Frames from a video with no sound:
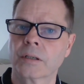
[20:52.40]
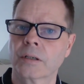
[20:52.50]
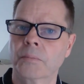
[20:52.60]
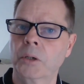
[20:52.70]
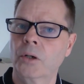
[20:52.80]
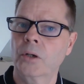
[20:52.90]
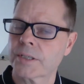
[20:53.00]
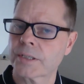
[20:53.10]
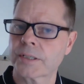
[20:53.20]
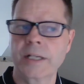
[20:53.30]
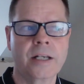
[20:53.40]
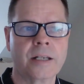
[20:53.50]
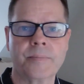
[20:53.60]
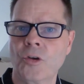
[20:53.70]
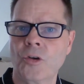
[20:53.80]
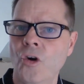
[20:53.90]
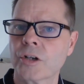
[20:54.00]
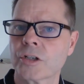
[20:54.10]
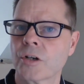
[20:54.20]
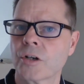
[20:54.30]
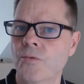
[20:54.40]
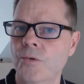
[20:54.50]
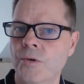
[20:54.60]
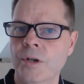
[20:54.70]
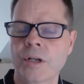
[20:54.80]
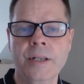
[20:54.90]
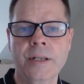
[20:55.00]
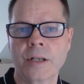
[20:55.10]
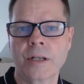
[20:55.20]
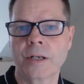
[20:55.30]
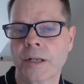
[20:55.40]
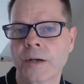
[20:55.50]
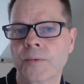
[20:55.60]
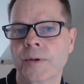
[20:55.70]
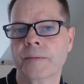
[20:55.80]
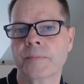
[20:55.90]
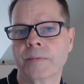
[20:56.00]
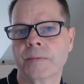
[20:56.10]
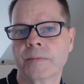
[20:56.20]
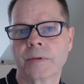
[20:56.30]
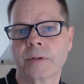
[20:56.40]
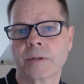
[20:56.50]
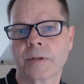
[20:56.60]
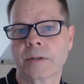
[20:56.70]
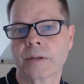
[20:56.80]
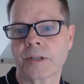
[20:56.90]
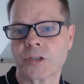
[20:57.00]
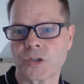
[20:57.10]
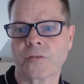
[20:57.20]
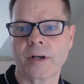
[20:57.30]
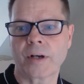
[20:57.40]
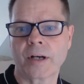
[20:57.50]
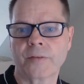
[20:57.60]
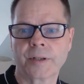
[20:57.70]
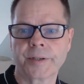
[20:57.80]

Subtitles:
but not seen him, not really known him as your Father?